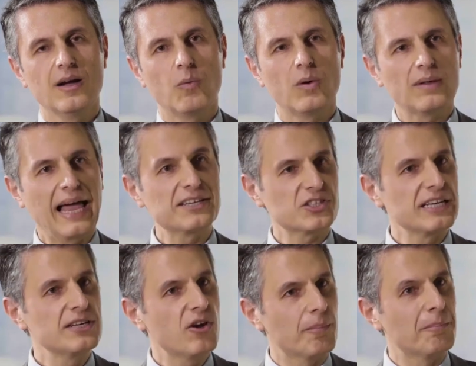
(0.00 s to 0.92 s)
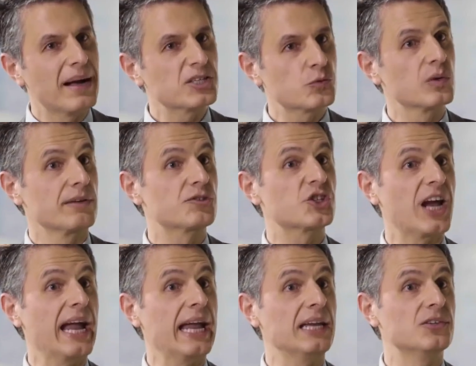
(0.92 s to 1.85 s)
Well, actually, not much will have
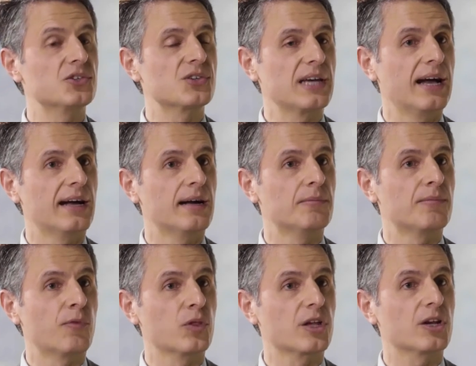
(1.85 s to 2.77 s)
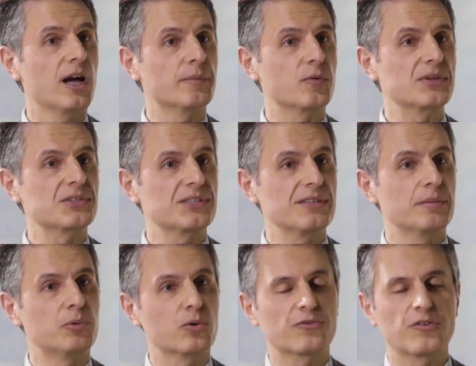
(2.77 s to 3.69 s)
changed for the climate risks in
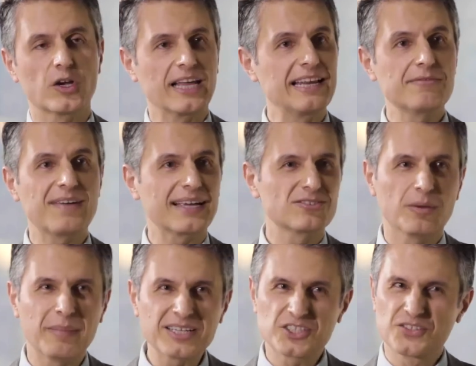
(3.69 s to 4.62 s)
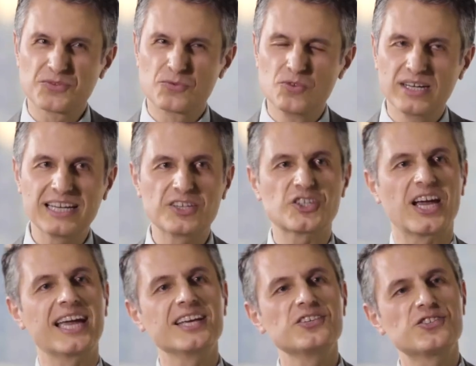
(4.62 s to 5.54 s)
the portfolio. And in fact, not much has really
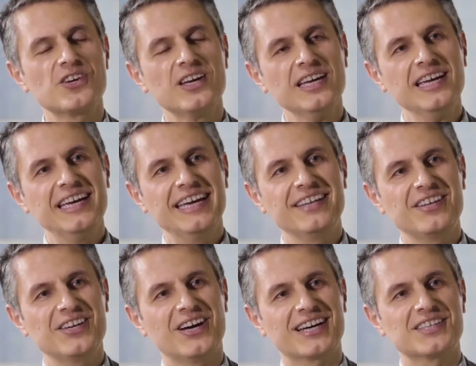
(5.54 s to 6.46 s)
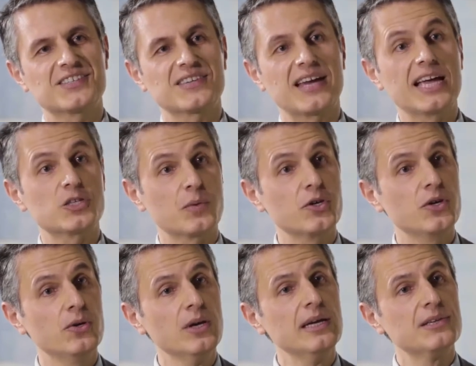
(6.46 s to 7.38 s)
changed in the United States. When
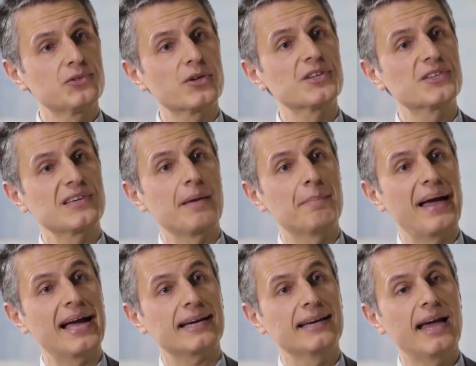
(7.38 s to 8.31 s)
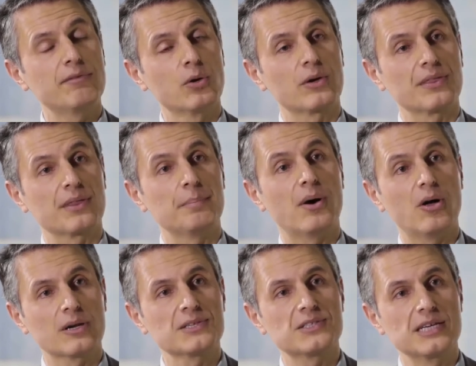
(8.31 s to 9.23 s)
you sort of step back and have a look at the
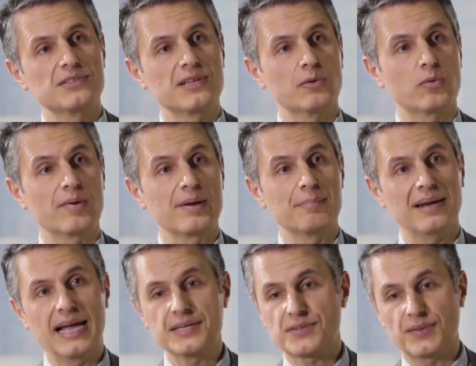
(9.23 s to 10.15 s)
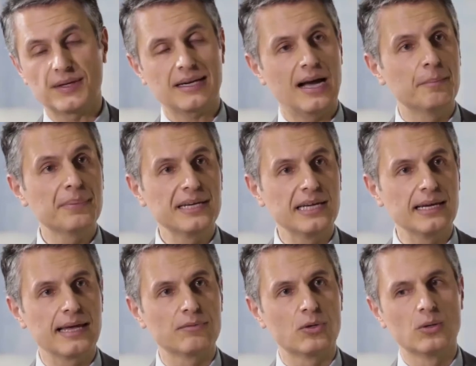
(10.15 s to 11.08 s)
policies that were in place at the company
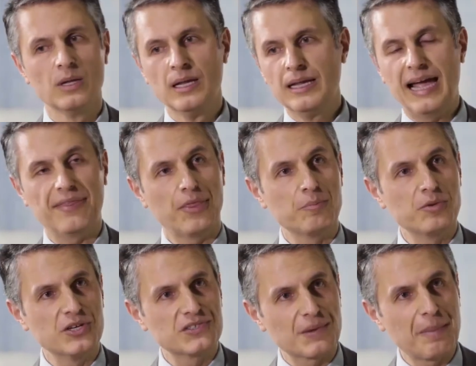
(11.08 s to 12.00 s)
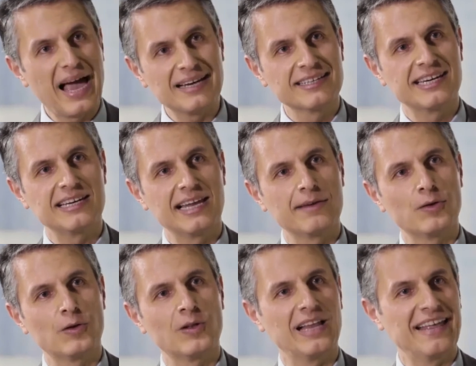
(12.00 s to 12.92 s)
level, at the municipality
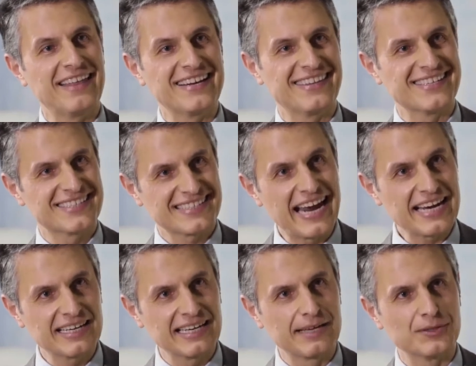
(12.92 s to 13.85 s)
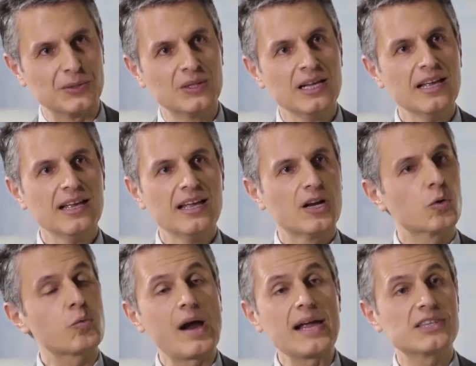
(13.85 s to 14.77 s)
level, and at the state level,
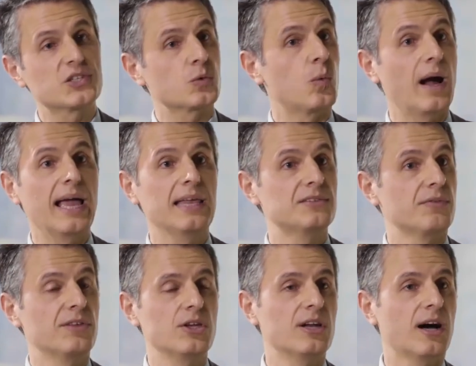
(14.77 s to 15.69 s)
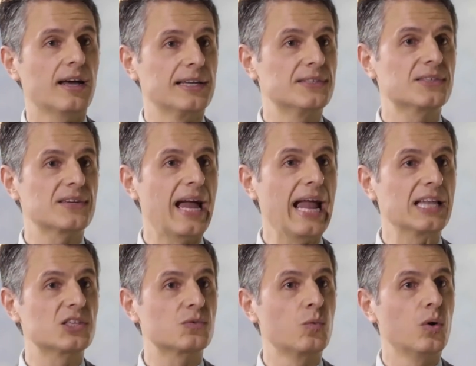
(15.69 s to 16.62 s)
great swathes of the United
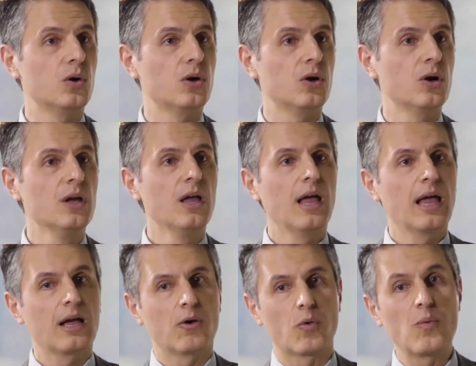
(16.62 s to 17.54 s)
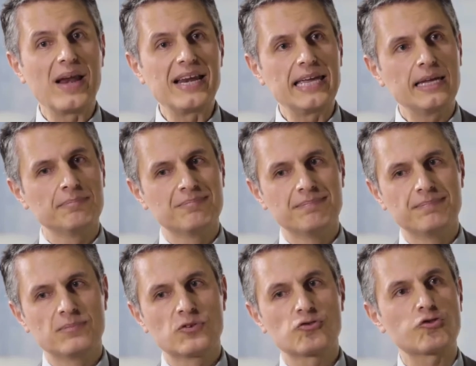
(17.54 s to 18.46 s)
States were already
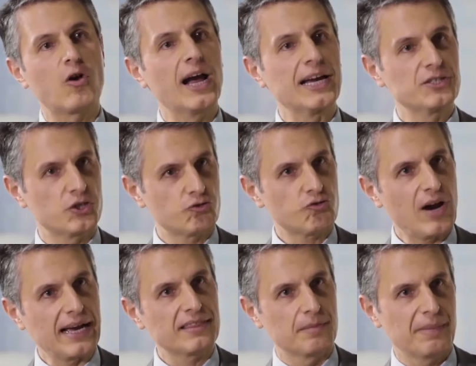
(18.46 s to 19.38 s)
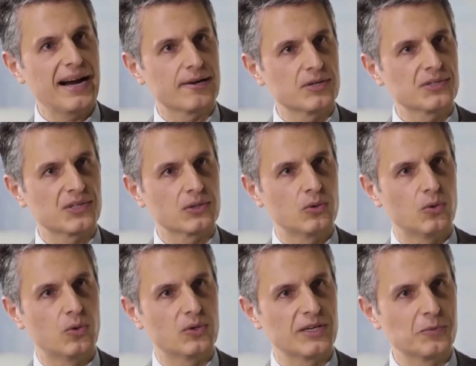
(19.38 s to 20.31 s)
trying to track the Paris
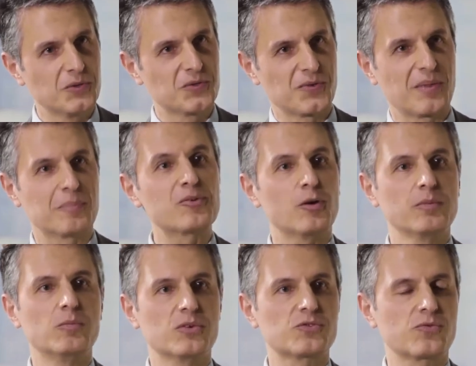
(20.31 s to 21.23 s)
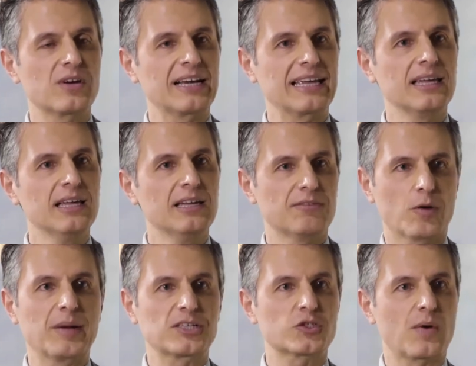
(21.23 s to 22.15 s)
Accord. The problem was really
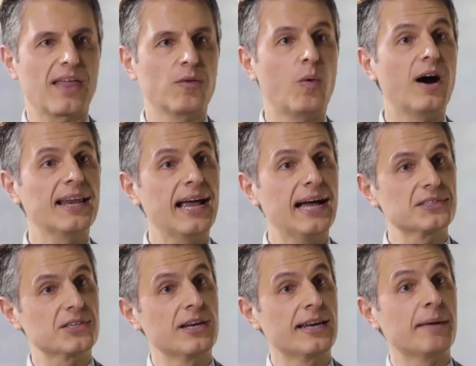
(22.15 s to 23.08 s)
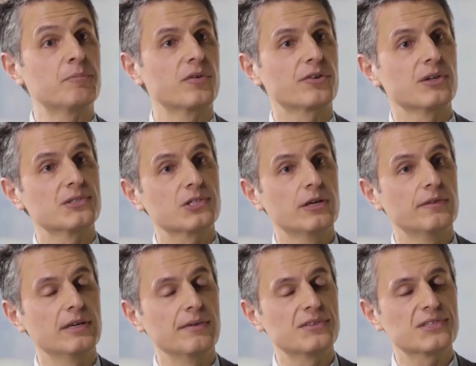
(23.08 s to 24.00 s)
very much around the White House and a number of
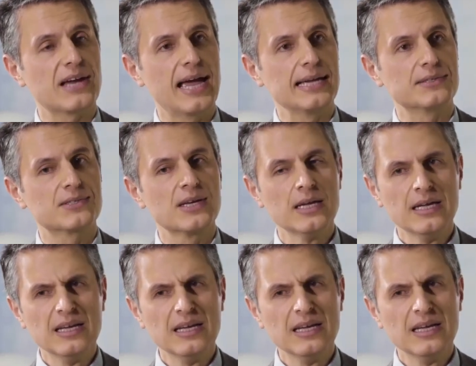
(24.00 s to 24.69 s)
conservative states.